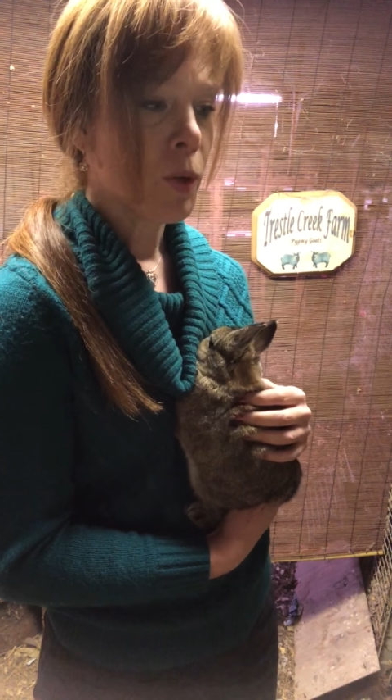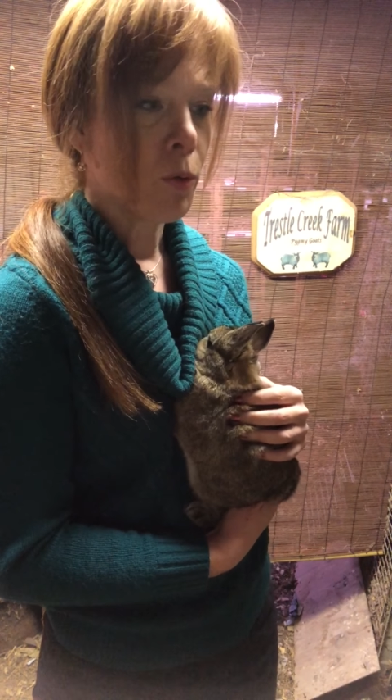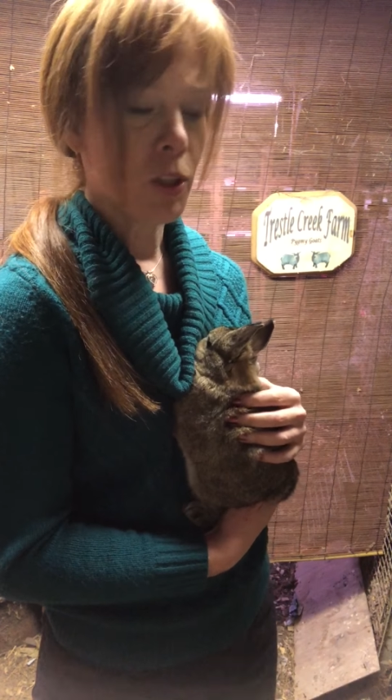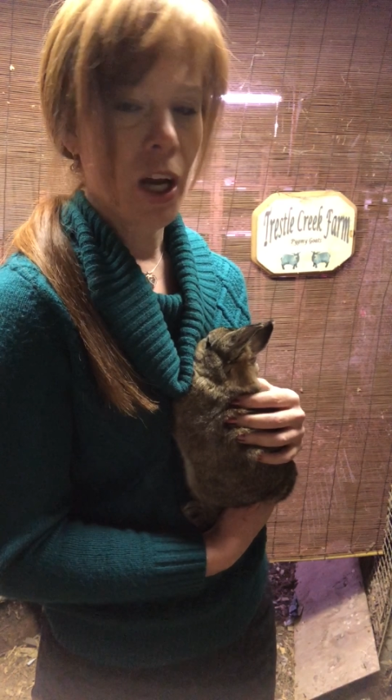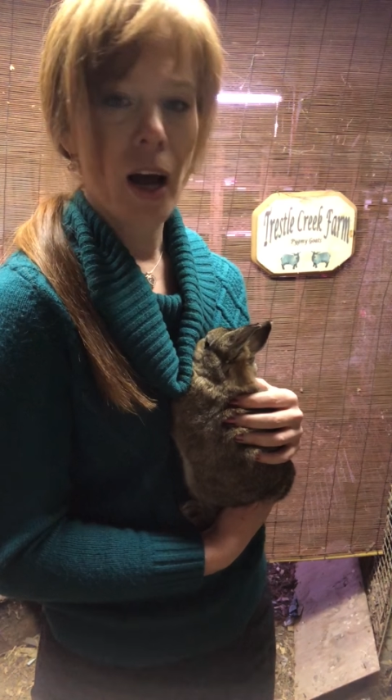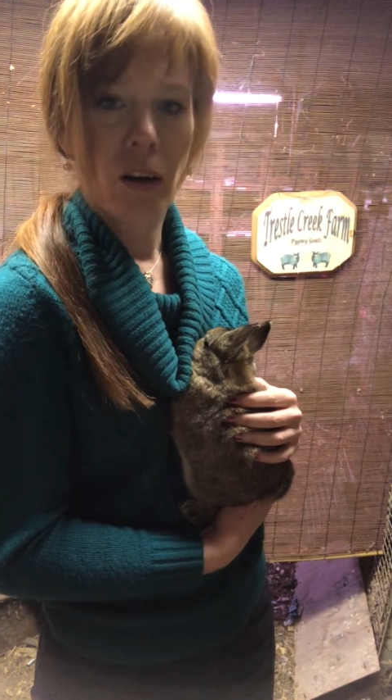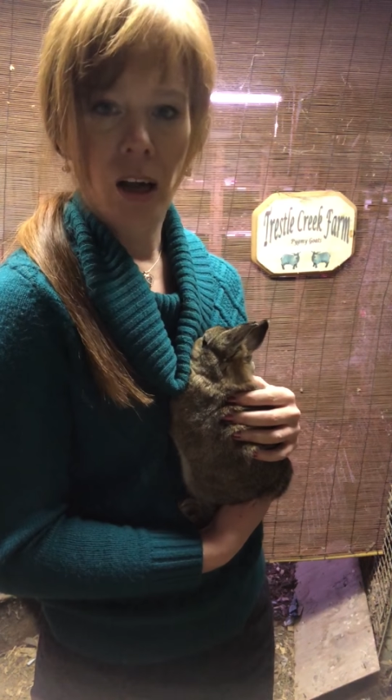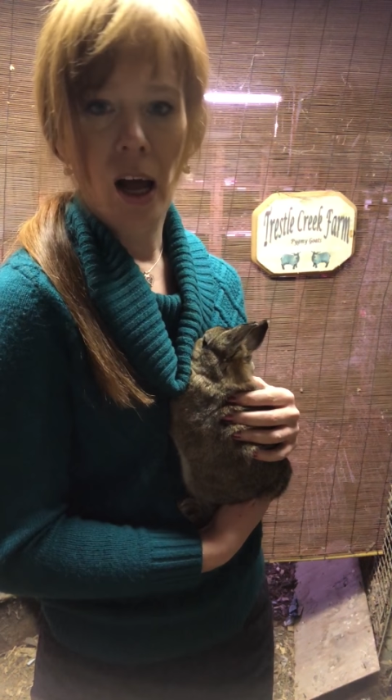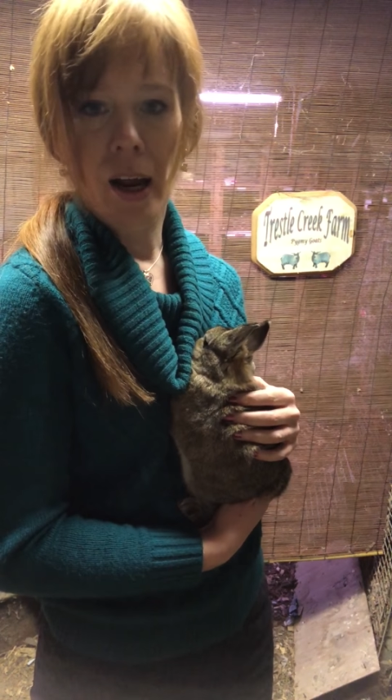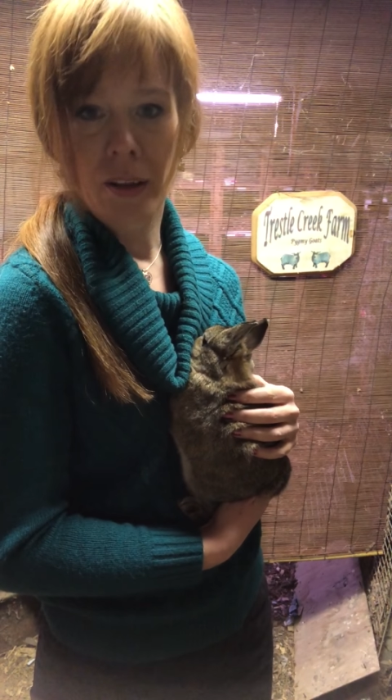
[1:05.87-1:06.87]
which
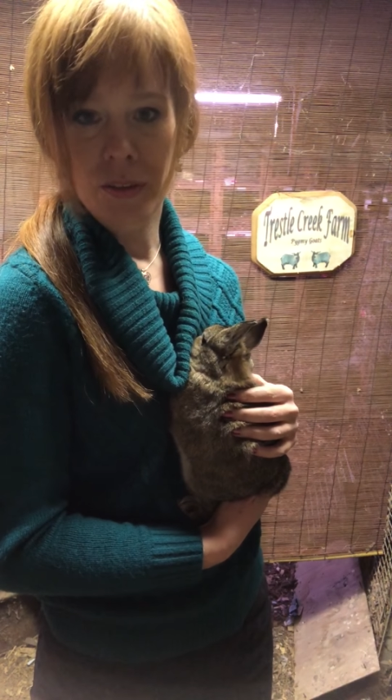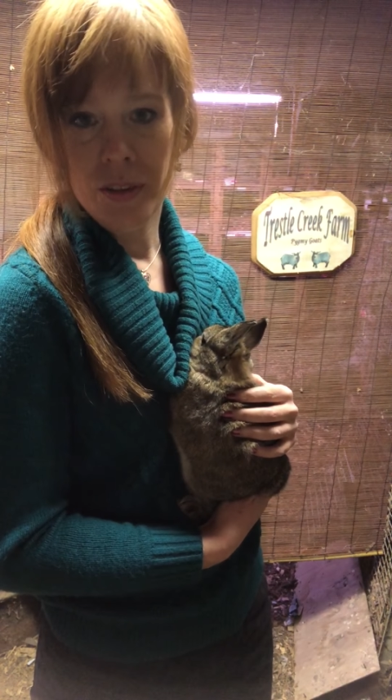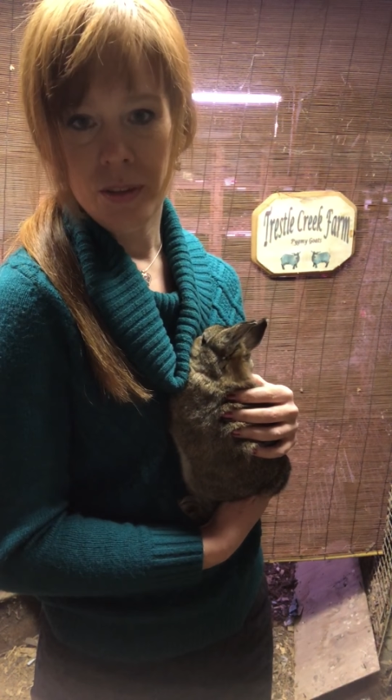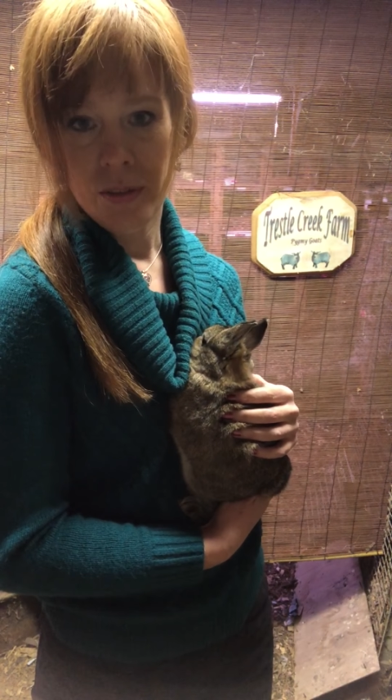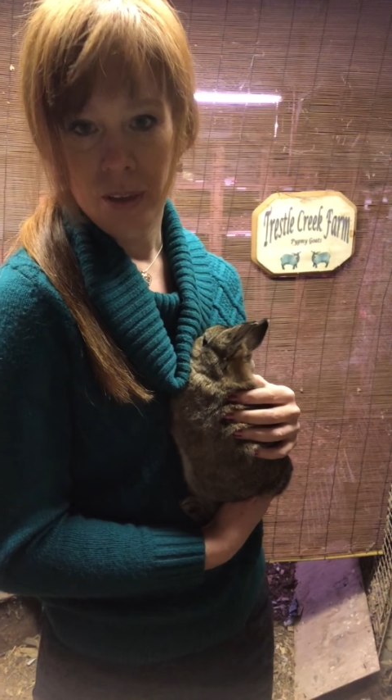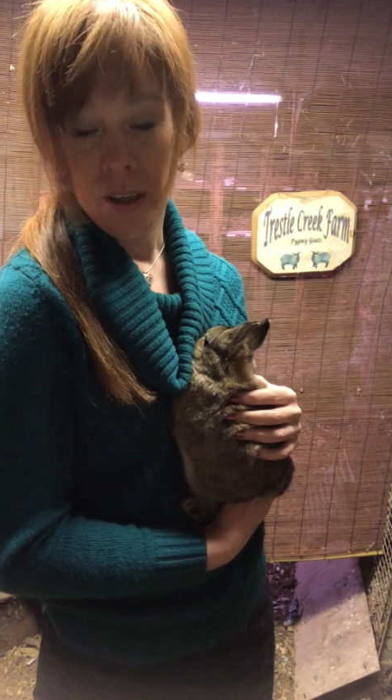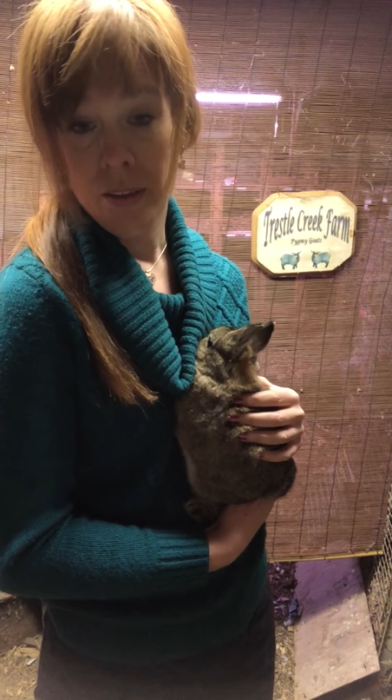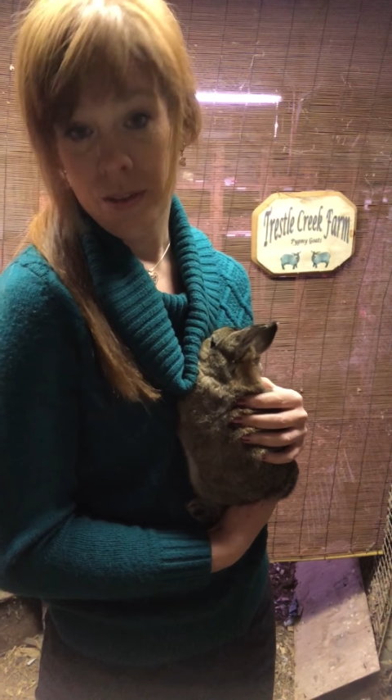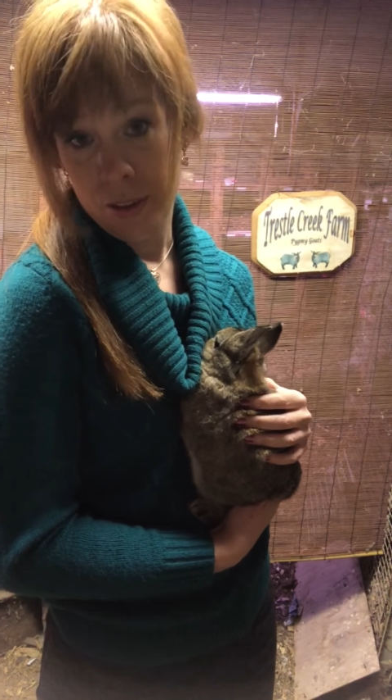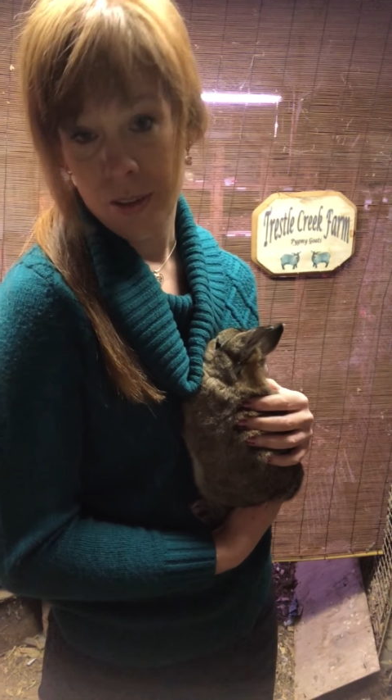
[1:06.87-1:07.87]
outlines
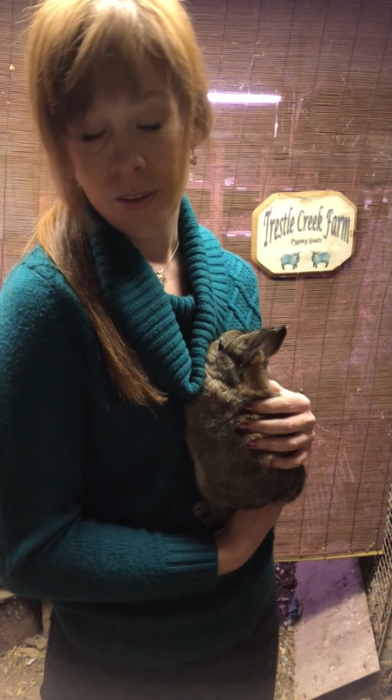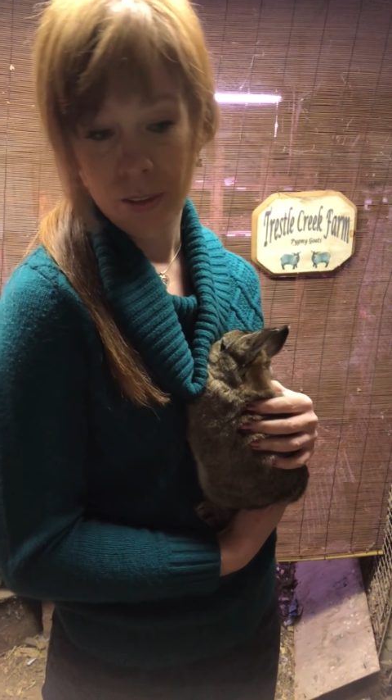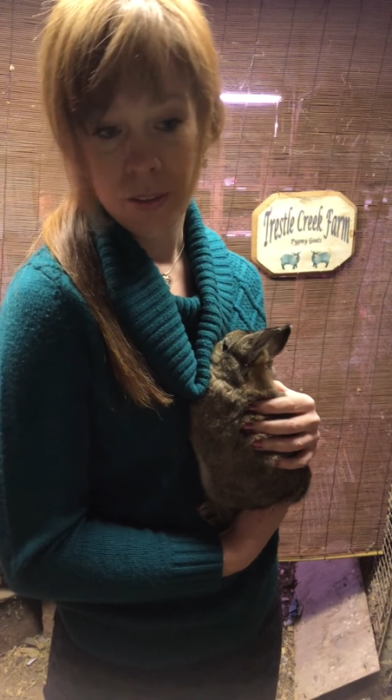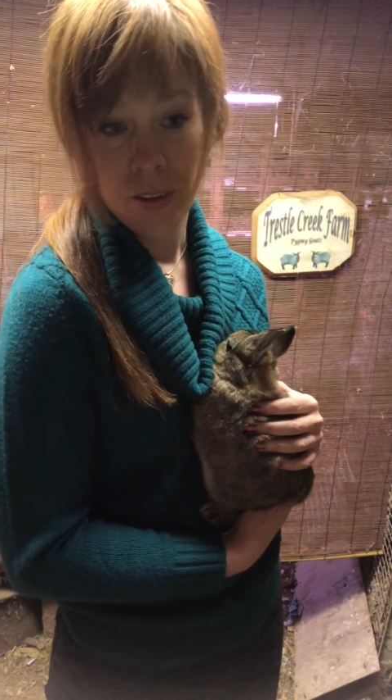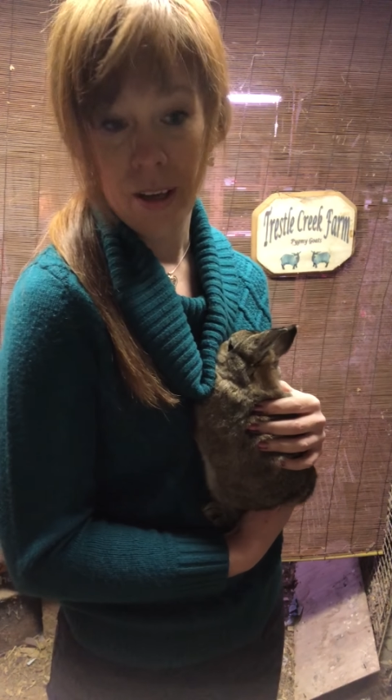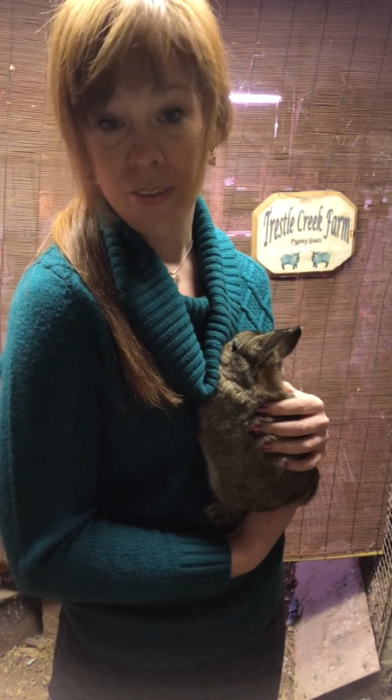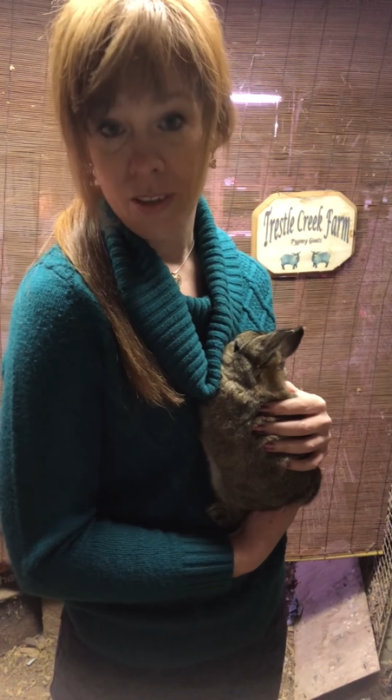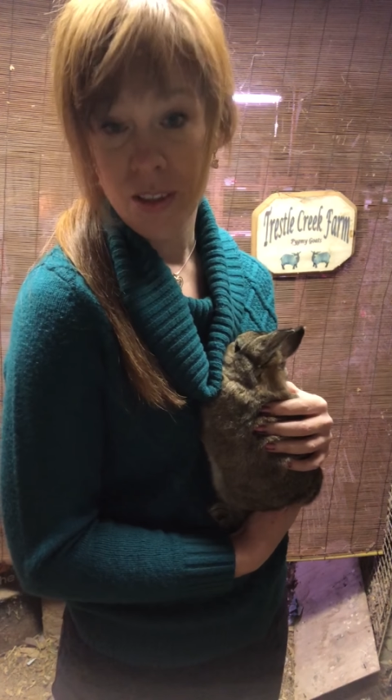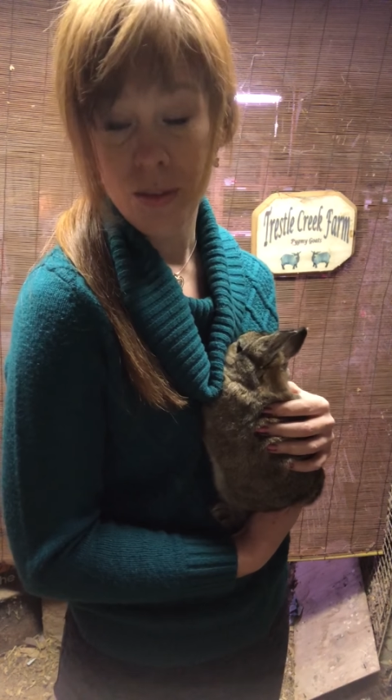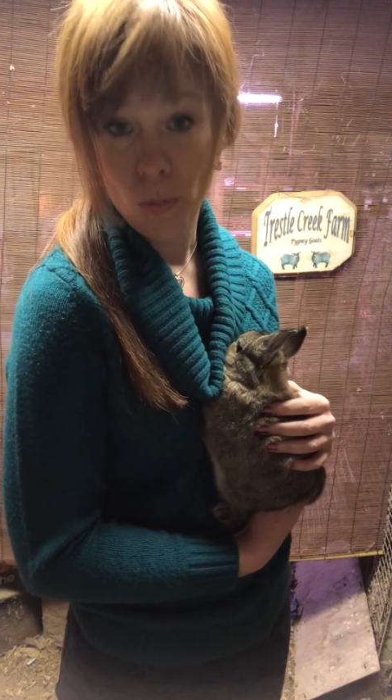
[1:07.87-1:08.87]
things like
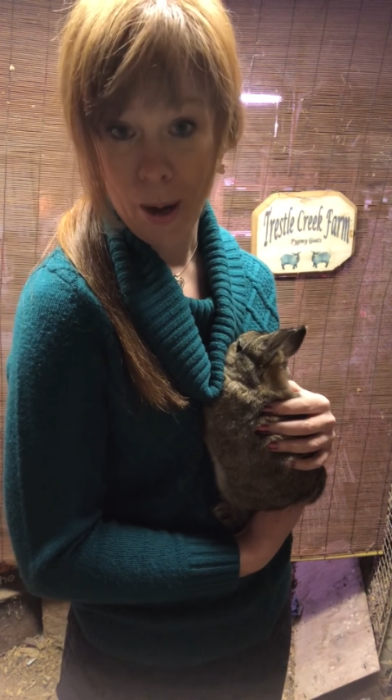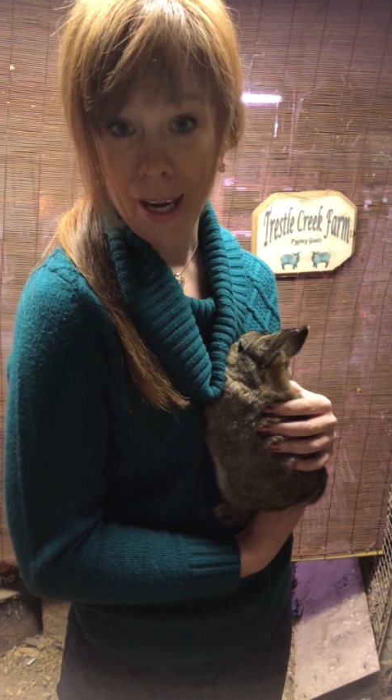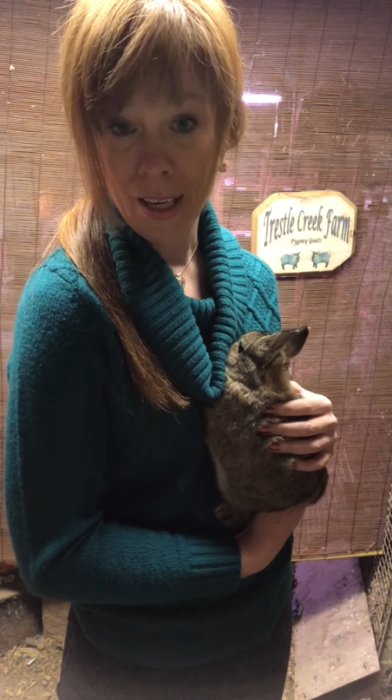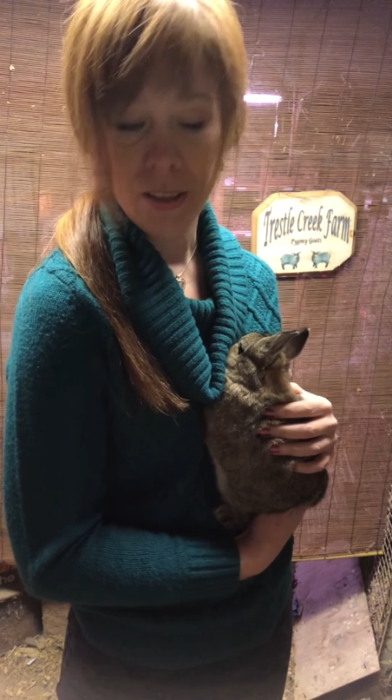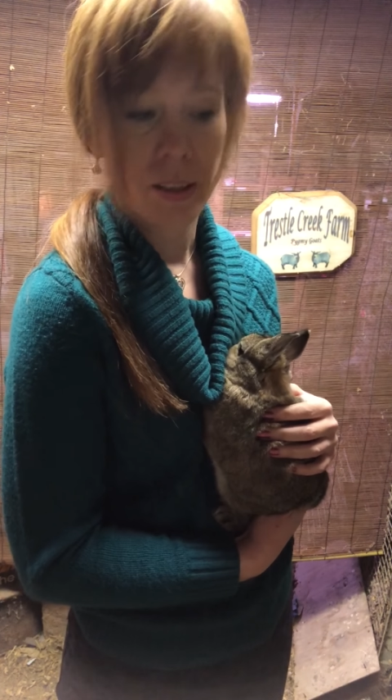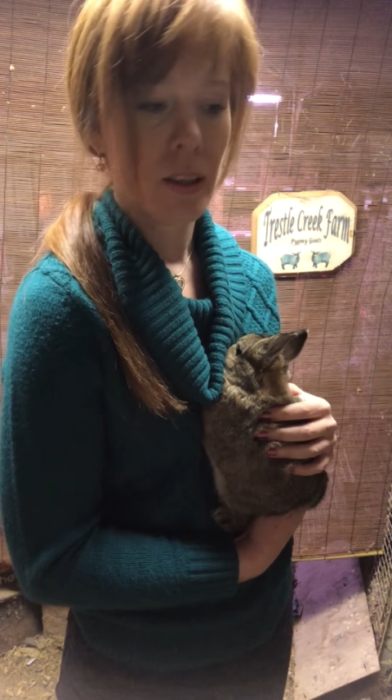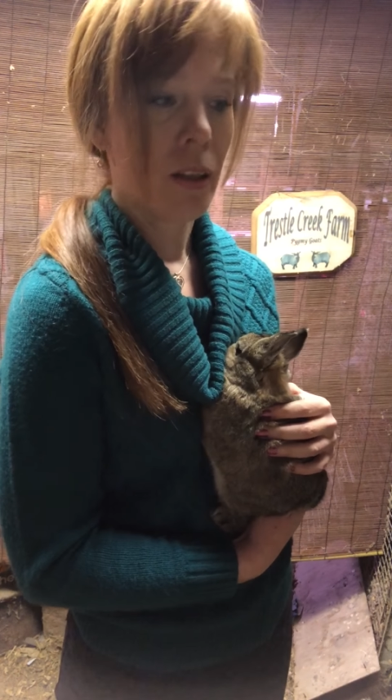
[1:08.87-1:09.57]
this: weight,